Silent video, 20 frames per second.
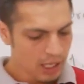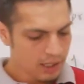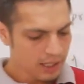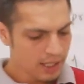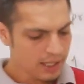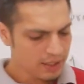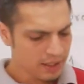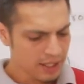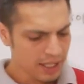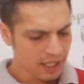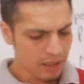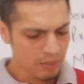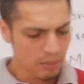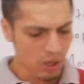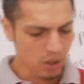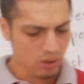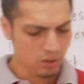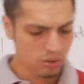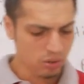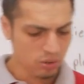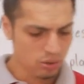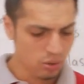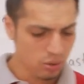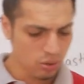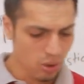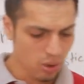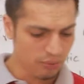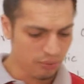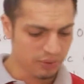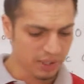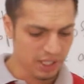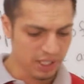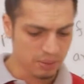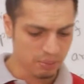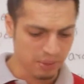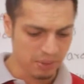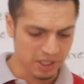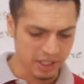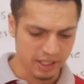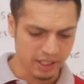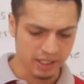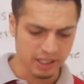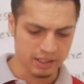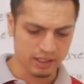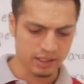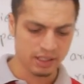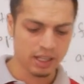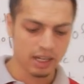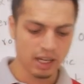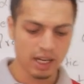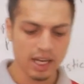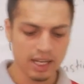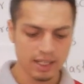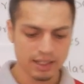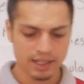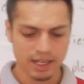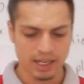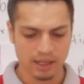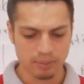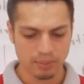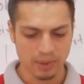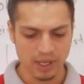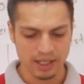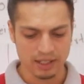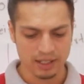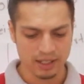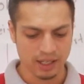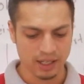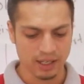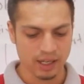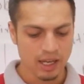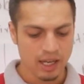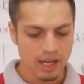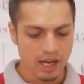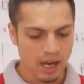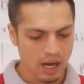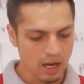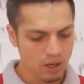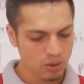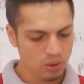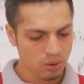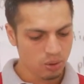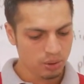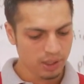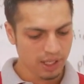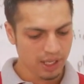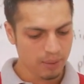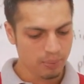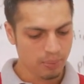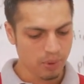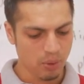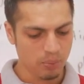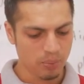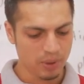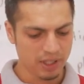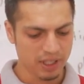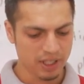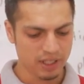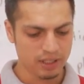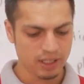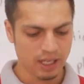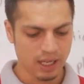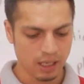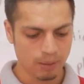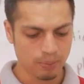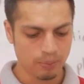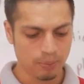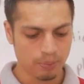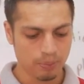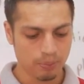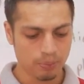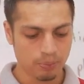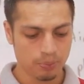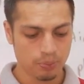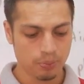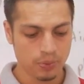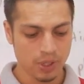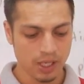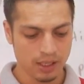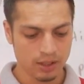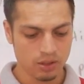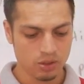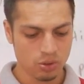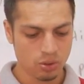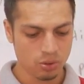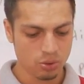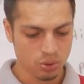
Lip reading: Let's think about two of these materials, glass and plastic. How do their properties help us to